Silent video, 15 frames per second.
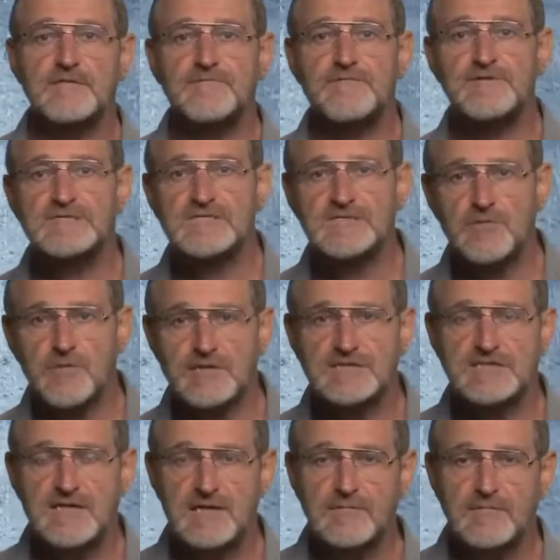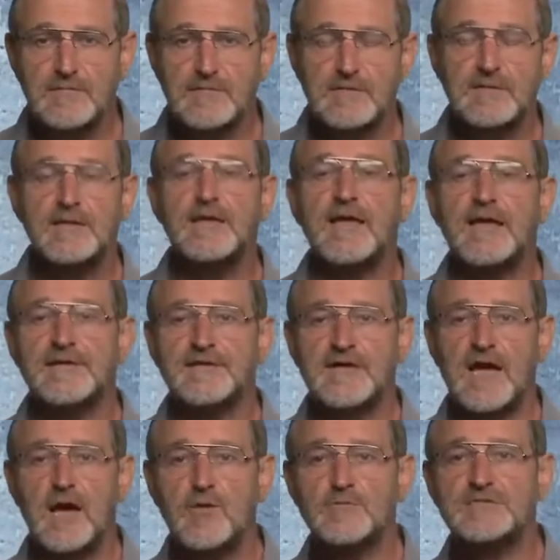We sort them, and
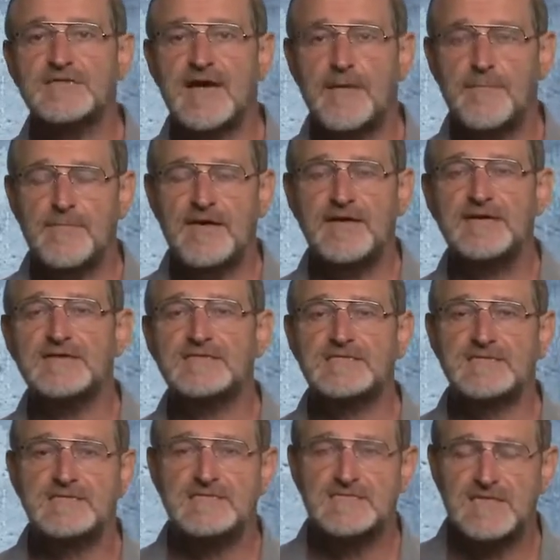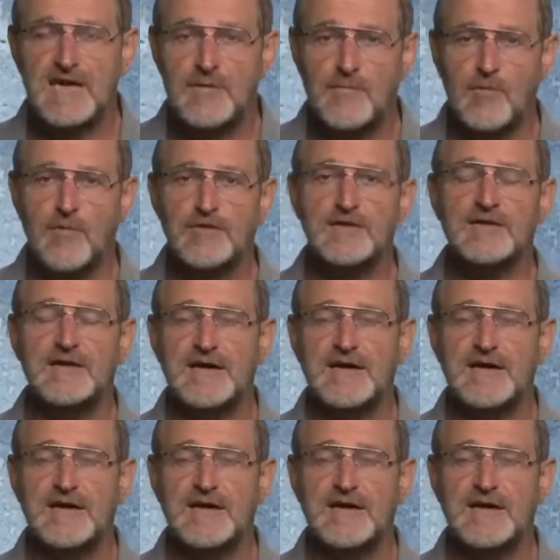now they appear in the same order